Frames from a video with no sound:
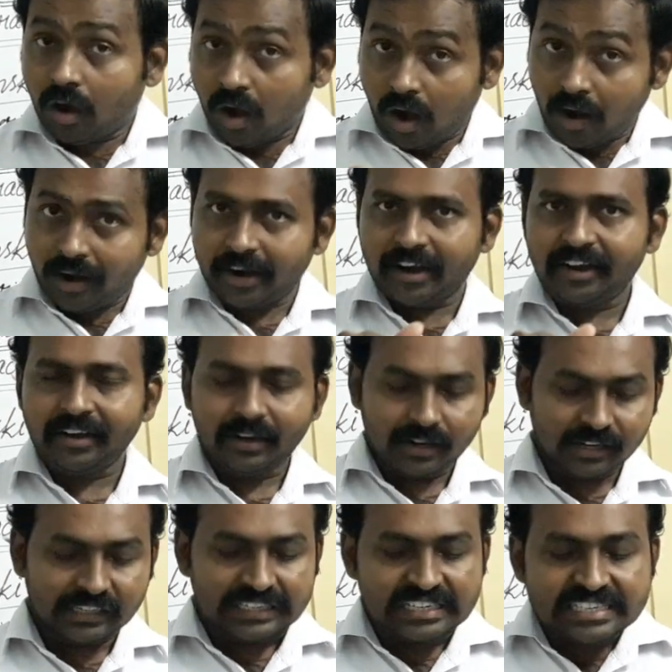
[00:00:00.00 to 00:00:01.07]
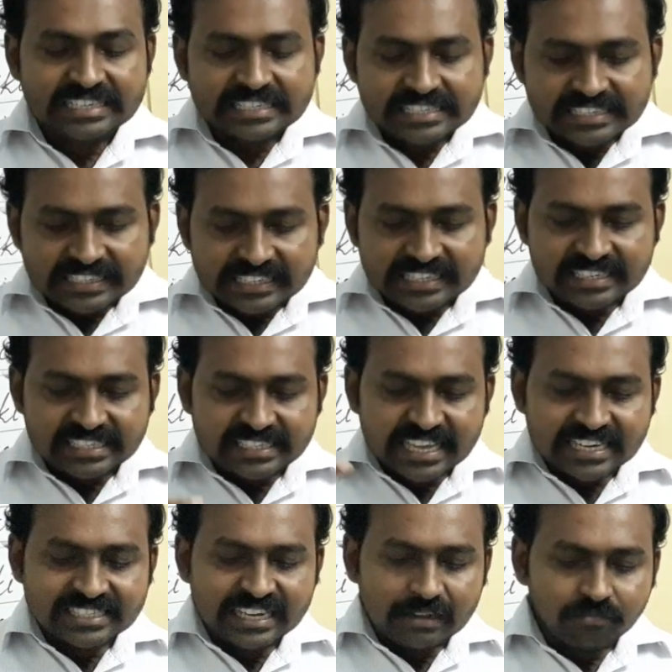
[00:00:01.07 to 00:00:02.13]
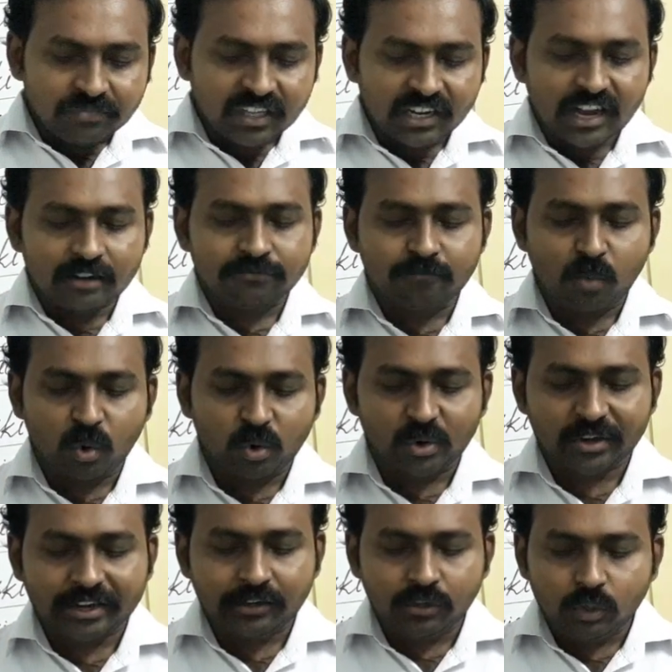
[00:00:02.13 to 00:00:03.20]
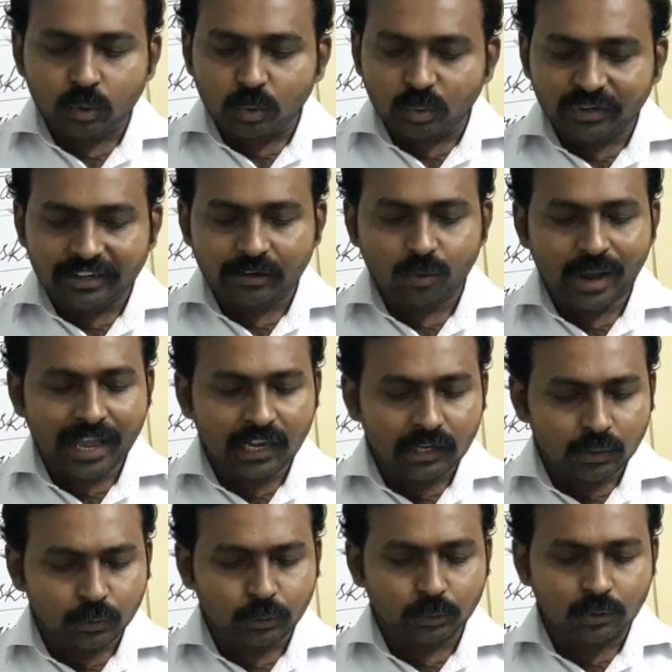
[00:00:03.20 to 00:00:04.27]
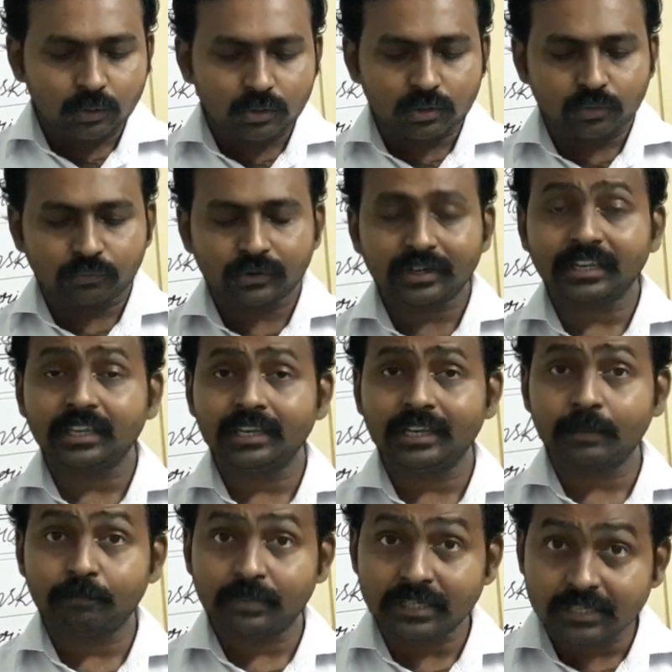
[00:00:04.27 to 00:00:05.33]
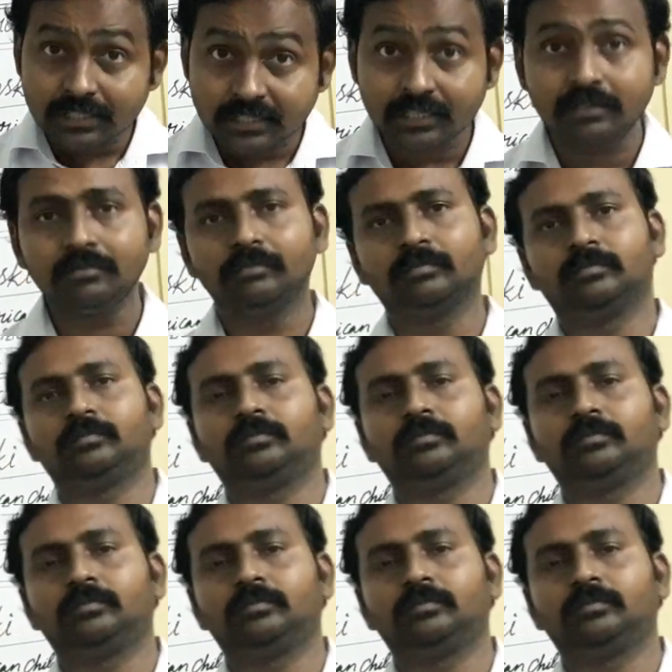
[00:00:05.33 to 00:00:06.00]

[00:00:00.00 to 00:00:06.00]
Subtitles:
Or is there something of more enduring value to look for in a person?